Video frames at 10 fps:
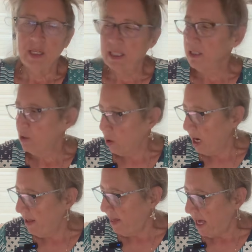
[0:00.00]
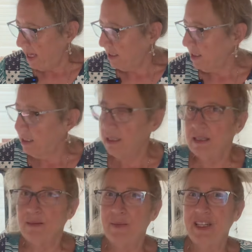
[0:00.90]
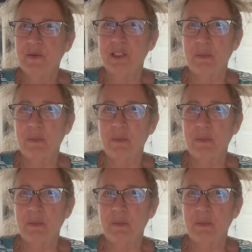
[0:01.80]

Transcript: let's try that. But it was